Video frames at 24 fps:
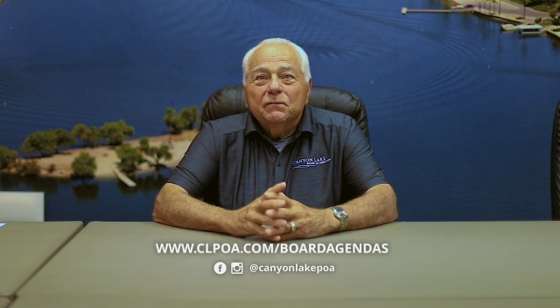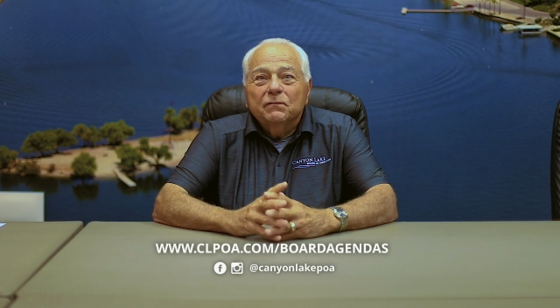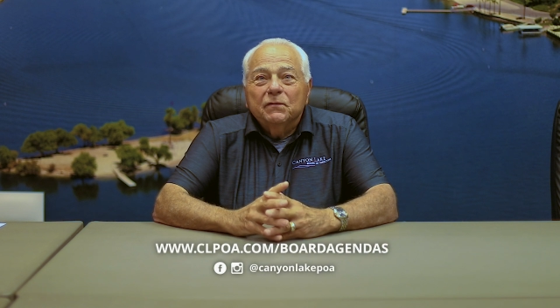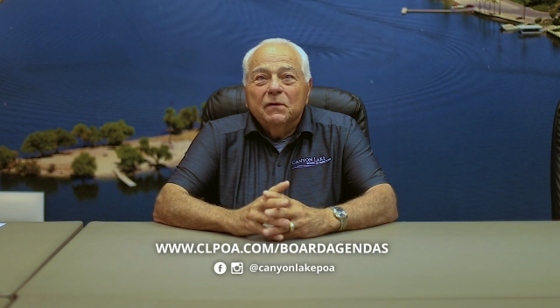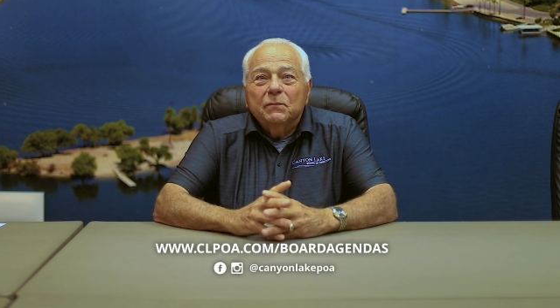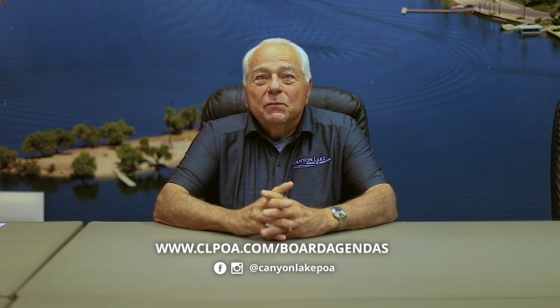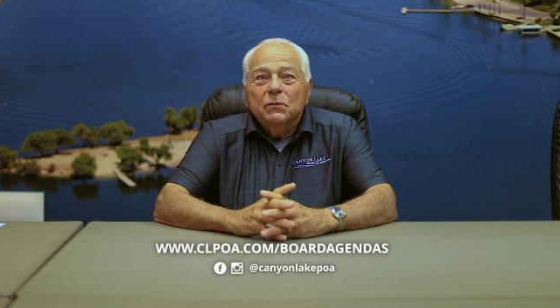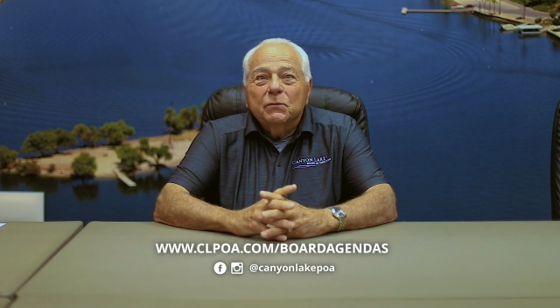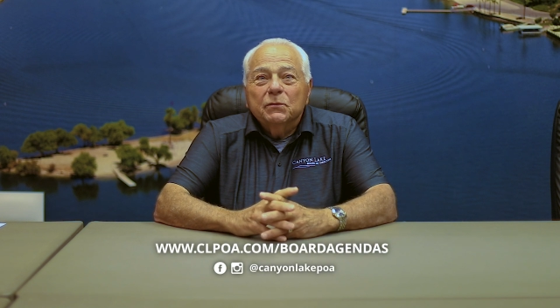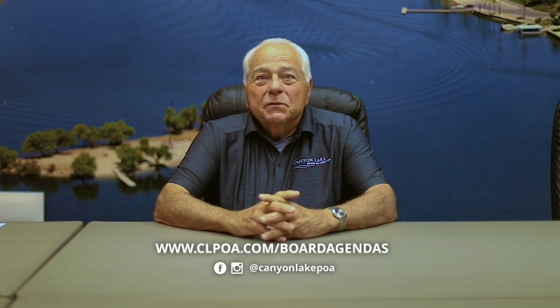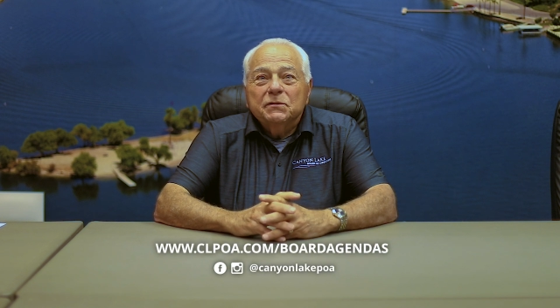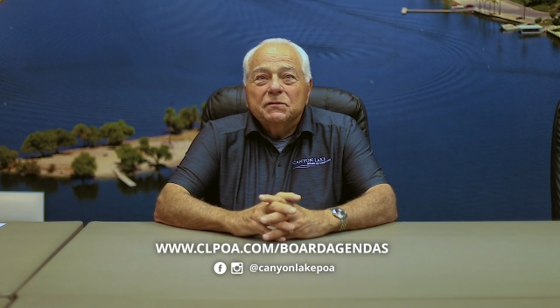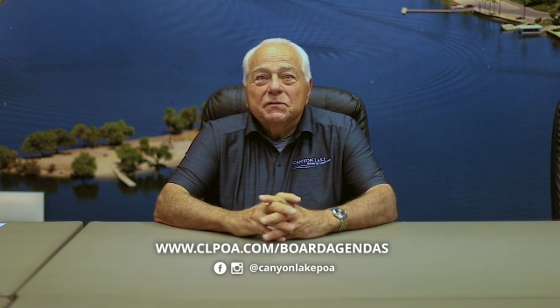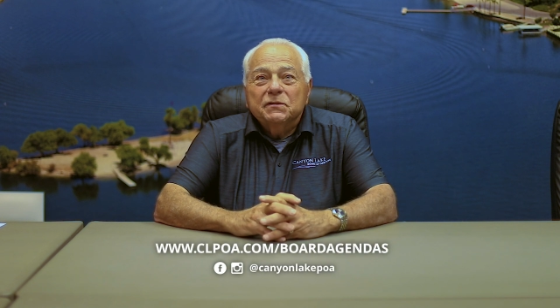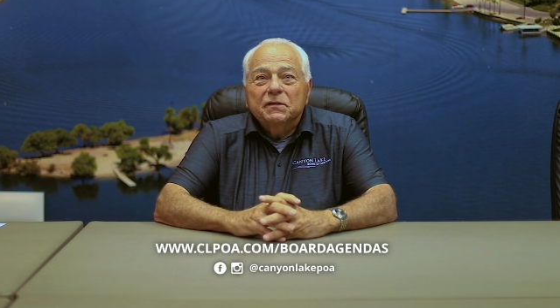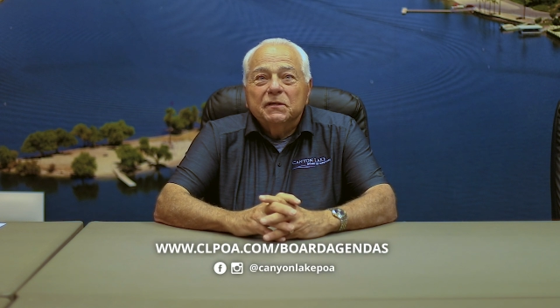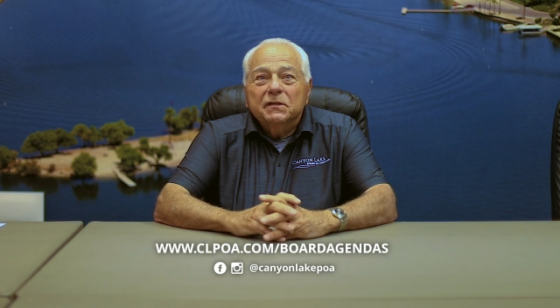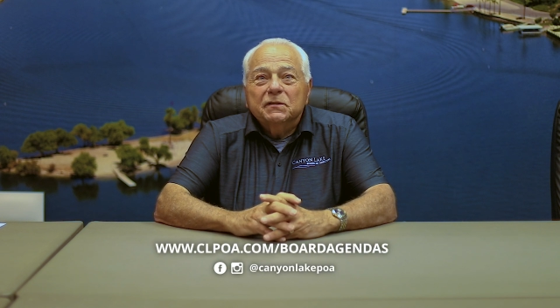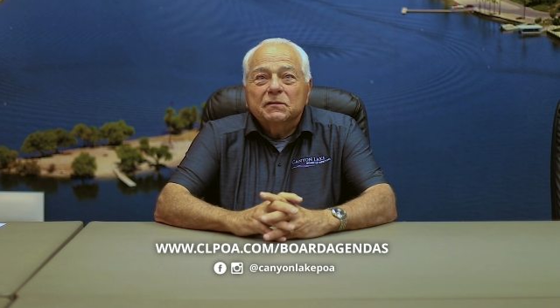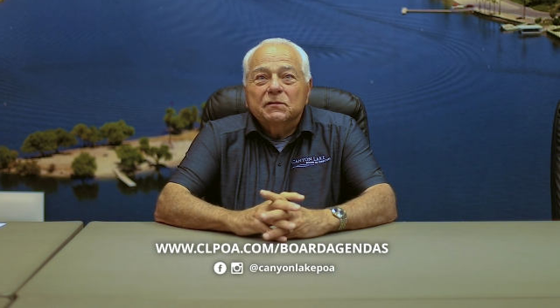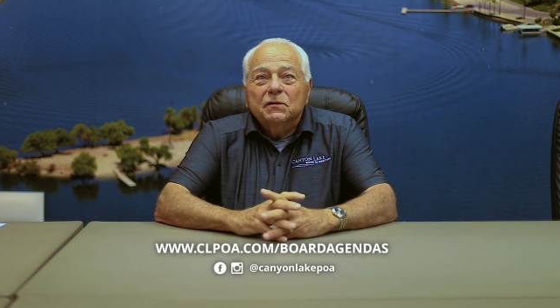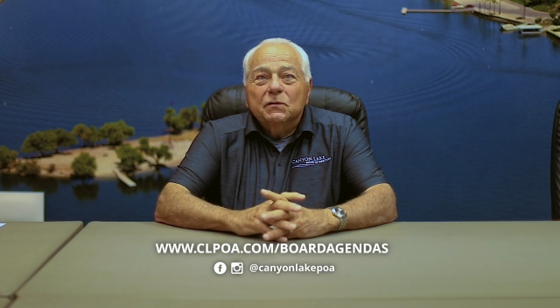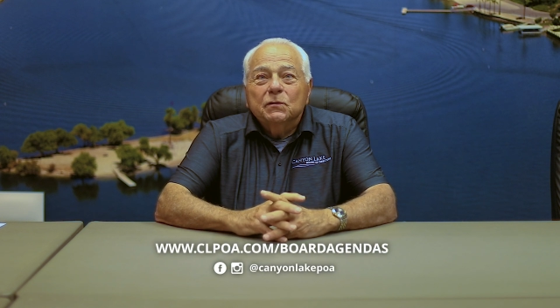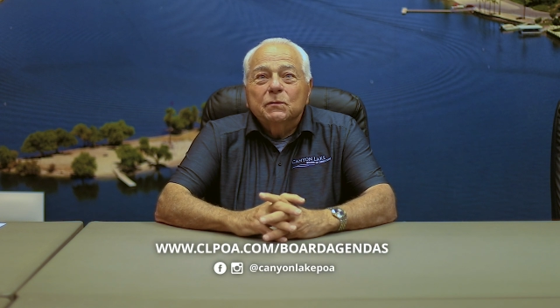February
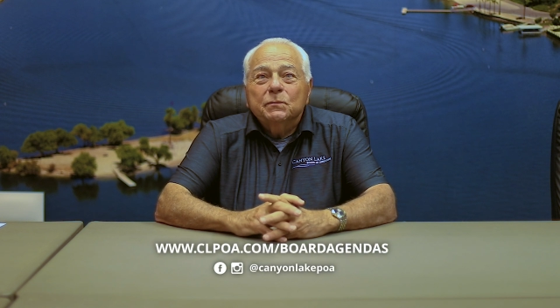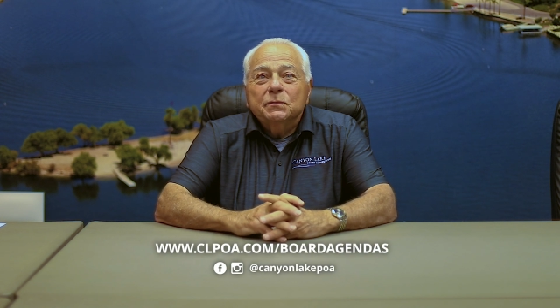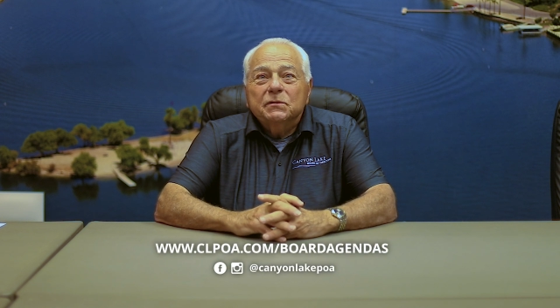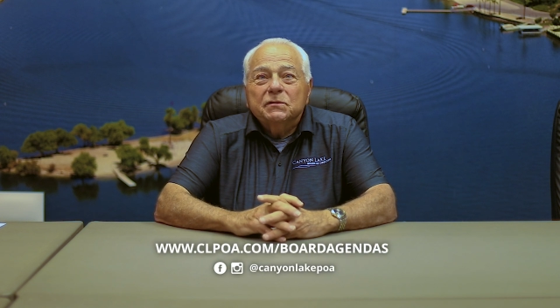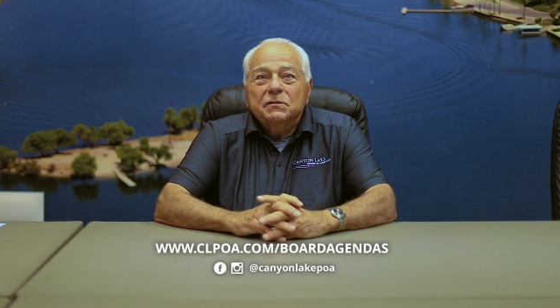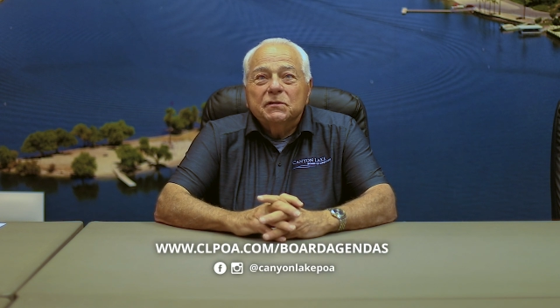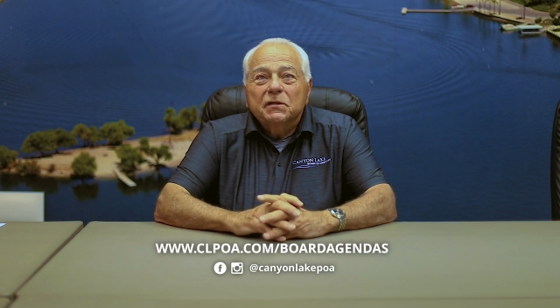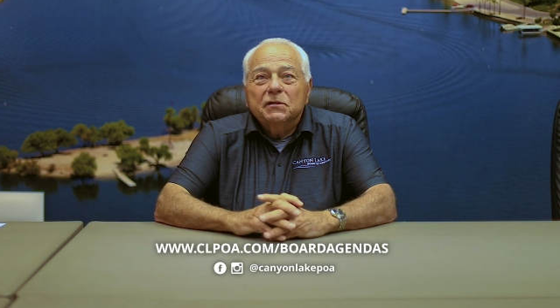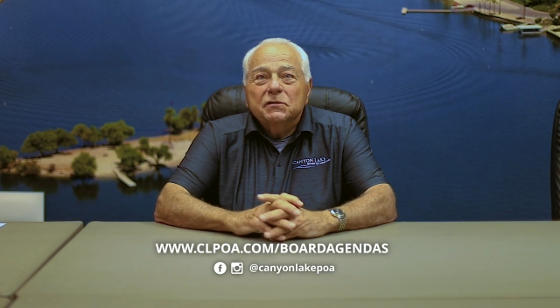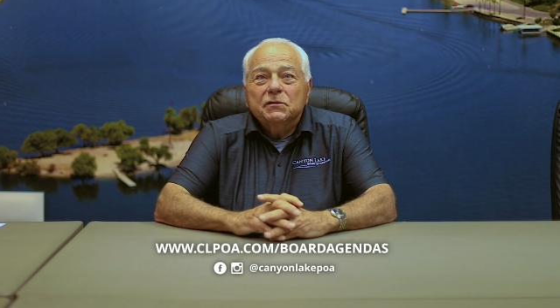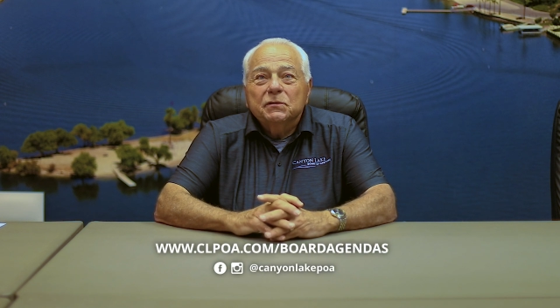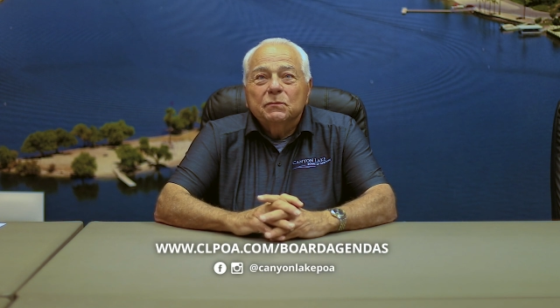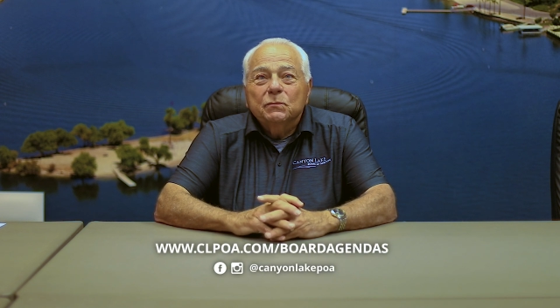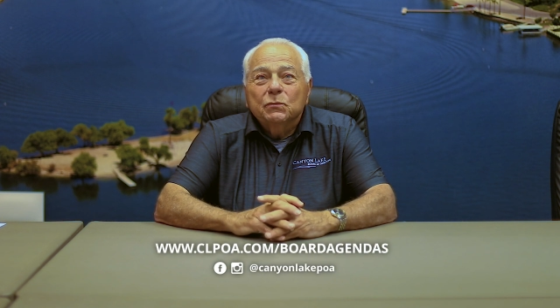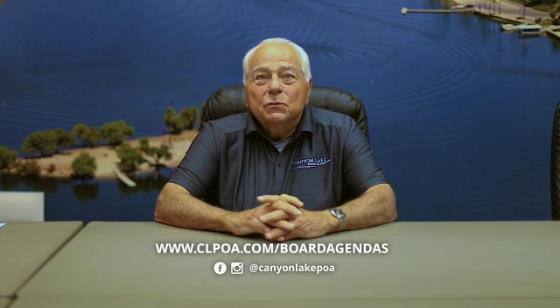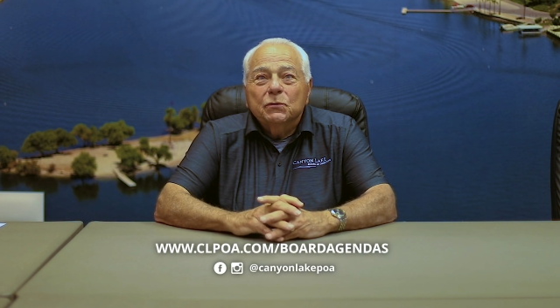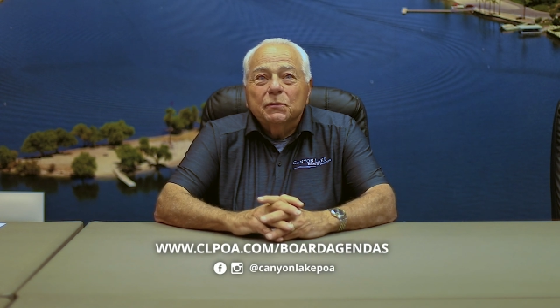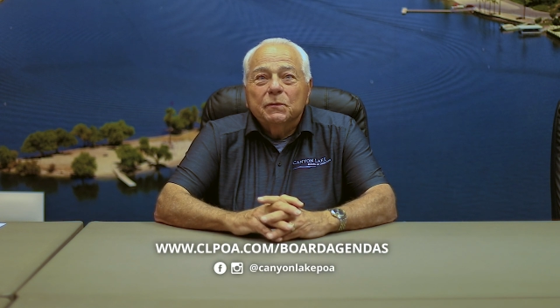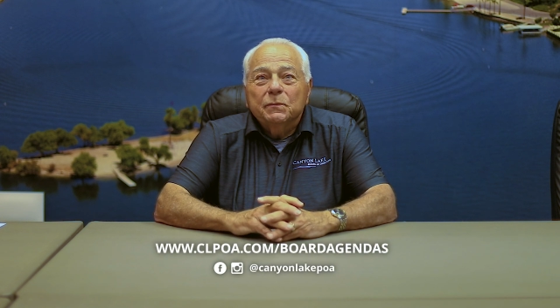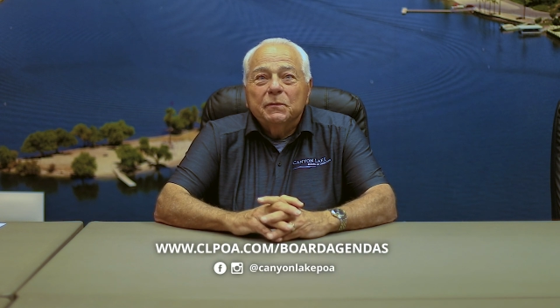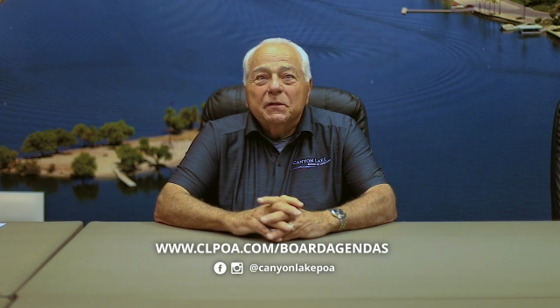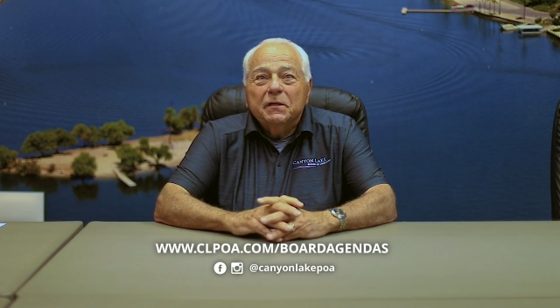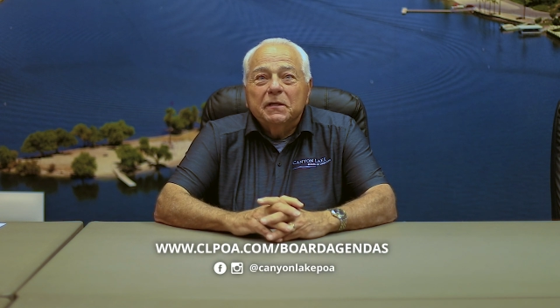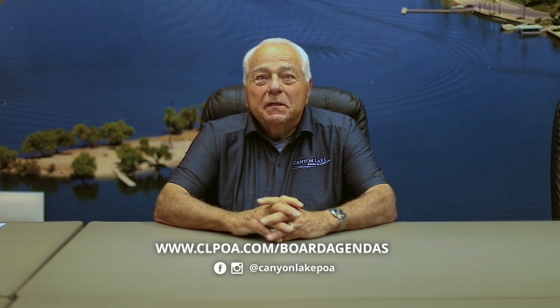6th open session
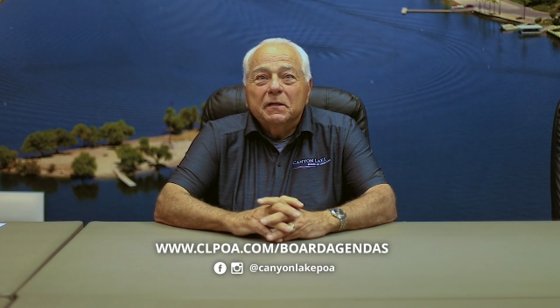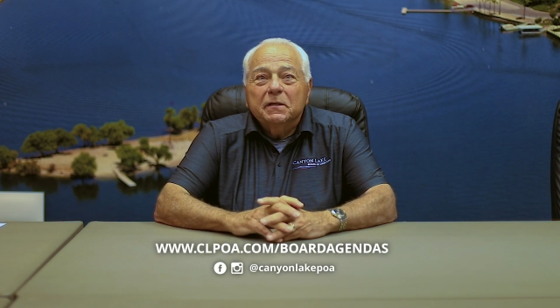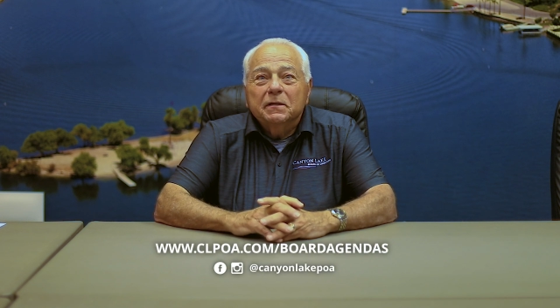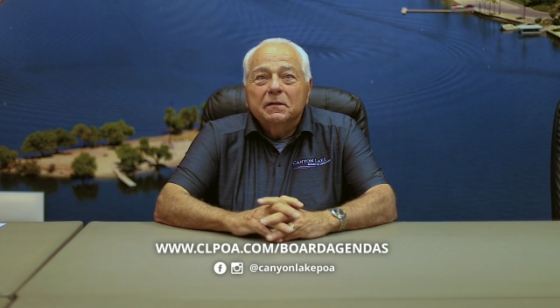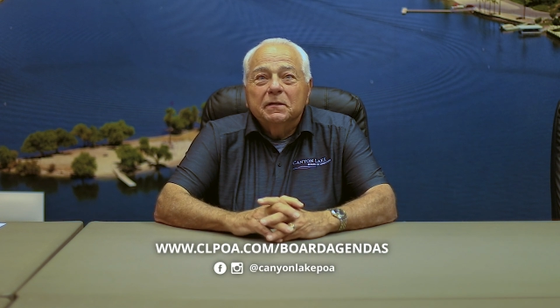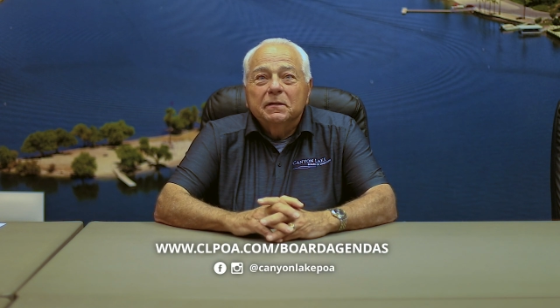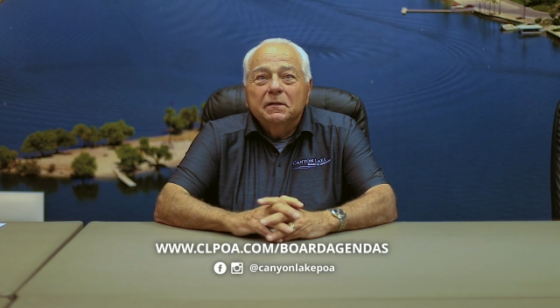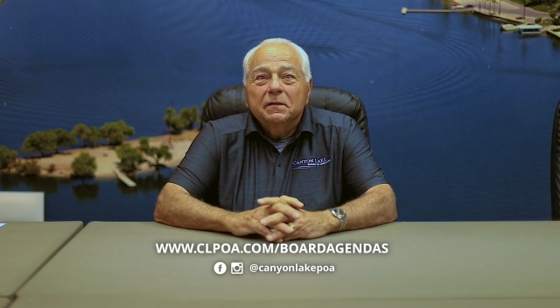board meeting.